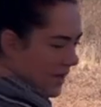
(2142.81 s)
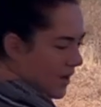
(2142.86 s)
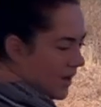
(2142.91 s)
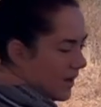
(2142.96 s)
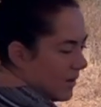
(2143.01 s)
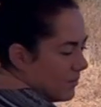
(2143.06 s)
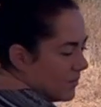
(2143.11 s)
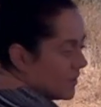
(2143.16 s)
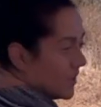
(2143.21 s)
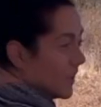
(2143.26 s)

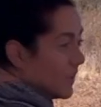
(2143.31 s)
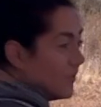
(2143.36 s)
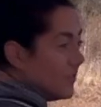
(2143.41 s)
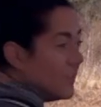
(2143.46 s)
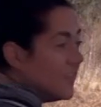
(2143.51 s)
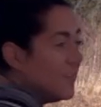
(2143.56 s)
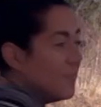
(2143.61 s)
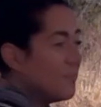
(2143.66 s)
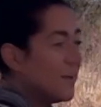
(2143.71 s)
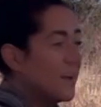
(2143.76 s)
I'm
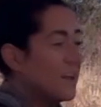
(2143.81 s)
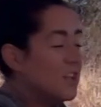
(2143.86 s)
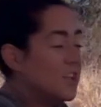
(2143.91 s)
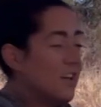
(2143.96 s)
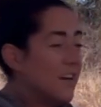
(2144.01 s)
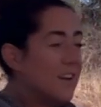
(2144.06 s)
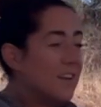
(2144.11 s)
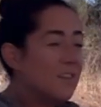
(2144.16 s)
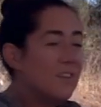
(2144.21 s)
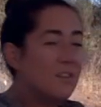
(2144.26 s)
lifting my
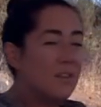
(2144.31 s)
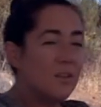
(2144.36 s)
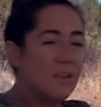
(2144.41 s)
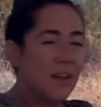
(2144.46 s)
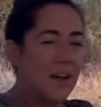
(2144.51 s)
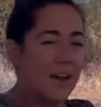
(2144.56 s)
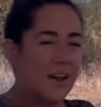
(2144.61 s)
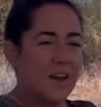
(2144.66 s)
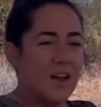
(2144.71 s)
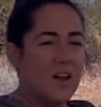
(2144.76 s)
chest so
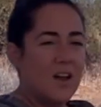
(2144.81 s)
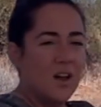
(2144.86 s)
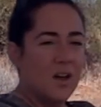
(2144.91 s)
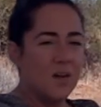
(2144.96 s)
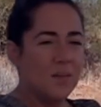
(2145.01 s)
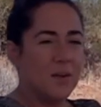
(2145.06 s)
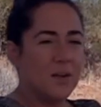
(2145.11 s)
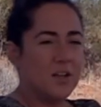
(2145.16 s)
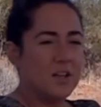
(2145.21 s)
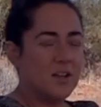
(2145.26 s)
that
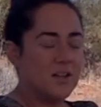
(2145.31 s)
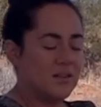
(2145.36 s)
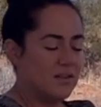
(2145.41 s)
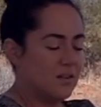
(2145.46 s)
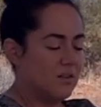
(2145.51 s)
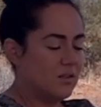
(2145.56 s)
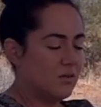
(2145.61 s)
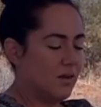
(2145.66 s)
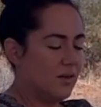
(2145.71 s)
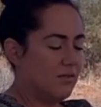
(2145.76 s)
my chest
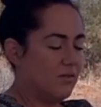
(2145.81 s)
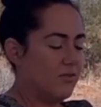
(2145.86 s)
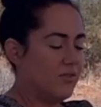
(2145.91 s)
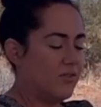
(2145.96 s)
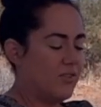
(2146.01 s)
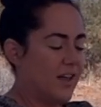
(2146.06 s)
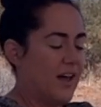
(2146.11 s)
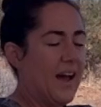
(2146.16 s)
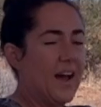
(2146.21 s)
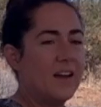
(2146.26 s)
is going
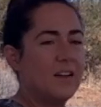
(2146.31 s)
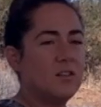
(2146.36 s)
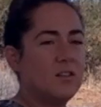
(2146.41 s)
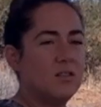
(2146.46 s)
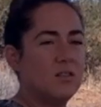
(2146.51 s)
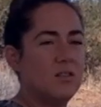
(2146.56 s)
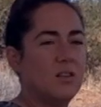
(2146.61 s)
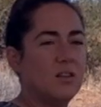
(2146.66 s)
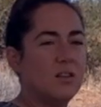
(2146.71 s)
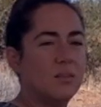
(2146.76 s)
flat
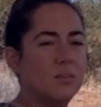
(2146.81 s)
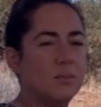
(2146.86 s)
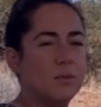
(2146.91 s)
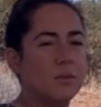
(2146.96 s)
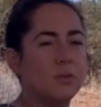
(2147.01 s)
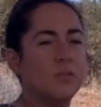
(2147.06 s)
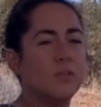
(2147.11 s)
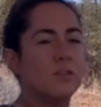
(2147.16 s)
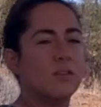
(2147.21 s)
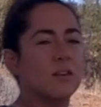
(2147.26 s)
to this
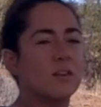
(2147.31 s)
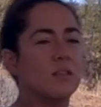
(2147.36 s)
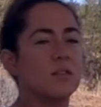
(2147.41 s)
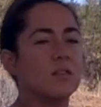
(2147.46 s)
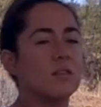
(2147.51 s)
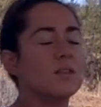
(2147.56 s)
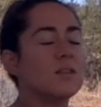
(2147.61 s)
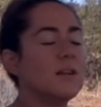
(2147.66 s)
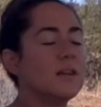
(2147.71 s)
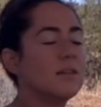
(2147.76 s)
bolster. So
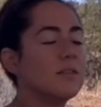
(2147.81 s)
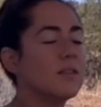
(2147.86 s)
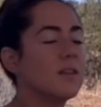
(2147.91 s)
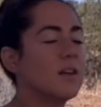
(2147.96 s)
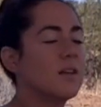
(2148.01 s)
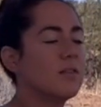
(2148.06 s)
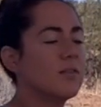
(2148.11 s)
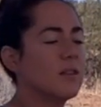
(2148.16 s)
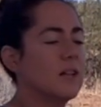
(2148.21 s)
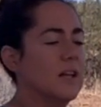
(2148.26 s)
lift,
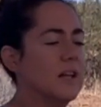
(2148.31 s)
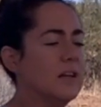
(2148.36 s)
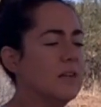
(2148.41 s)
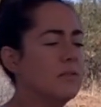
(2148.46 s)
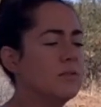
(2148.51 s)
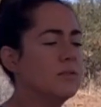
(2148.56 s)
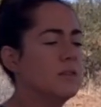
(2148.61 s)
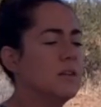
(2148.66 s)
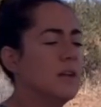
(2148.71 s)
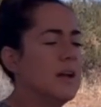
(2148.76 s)
lift, lift.
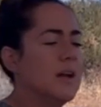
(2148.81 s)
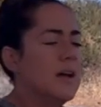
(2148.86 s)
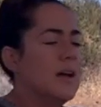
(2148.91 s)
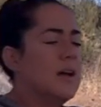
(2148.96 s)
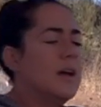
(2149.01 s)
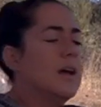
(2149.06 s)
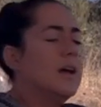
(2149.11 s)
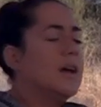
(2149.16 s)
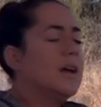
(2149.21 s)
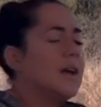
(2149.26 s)

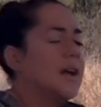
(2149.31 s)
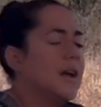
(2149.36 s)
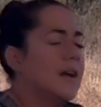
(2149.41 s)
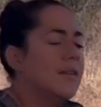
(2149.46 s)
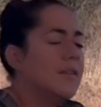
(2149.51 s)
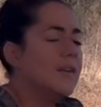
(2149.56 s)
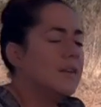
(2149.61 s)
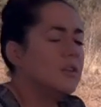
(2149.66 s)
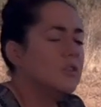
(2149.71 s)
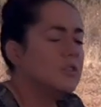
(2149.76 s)
And
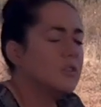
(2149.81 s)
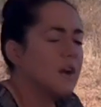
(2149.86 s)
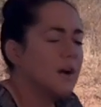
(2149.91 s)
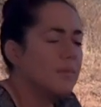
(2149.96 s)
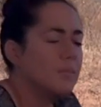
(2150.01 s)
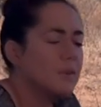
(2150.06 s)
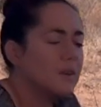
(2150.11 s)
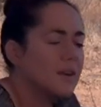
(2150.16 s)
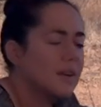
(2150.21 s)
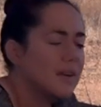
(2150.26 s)
then
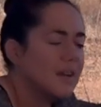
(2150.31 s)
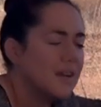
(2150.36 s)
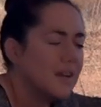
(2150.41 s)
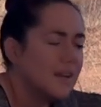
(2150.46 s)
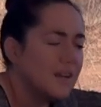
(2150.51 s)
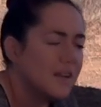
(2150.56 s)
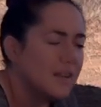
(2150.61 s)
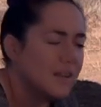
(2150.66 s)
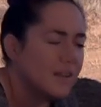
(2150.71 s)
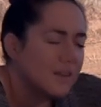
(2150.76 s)
drop your
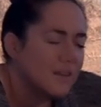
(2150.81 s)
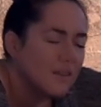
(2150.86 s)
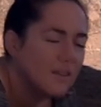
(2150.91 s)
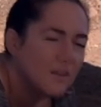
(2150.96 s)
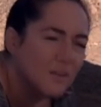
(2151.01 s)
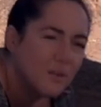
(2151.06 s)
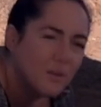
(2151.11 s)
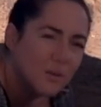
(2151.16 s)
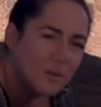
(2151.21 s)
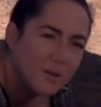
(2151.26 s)
head
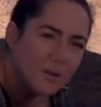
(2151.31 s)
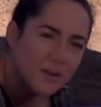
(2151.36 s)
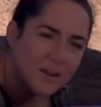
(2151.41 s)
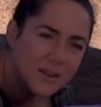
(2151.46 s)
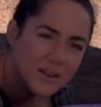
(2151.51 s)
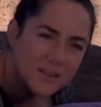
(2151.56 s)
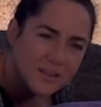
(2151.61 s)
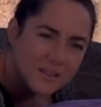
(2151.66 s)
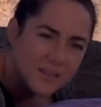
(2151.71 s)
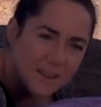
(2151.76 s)

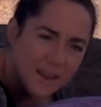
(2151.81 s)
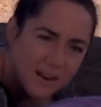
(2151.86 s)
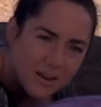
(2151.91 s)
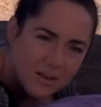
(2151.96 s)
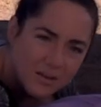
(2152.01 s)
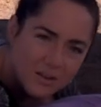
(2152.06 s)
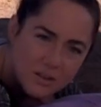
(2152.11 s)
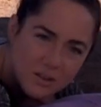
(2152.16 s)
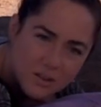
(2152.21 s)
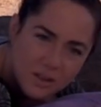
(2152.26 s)

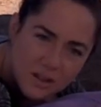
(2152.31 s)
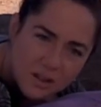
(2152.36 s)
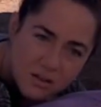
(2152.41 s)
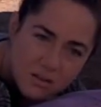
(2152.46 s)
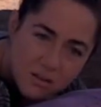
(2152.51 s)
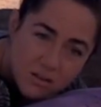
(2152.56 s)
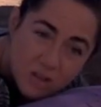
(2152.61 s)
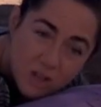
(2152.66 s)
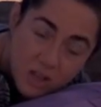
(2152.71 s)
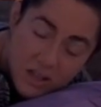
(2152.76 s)
down so that you're
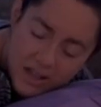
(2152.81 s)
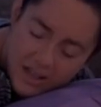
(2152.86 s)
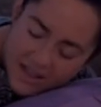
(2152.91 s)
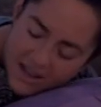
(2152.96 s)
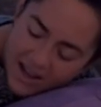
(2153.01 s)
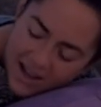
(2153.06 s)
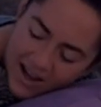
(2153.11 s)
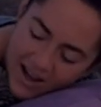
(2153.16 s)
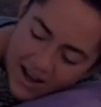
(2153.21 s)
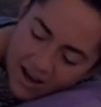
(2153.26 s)
looking
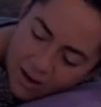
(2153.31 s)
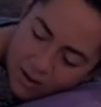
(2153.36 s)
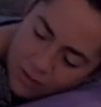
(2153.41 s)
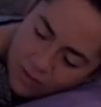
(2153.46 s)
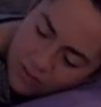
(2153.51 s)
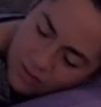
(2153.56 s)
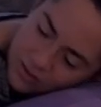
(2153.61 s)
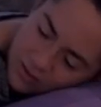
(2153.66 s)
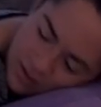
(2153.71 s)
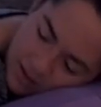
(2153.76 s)

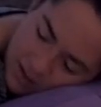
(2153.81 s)
out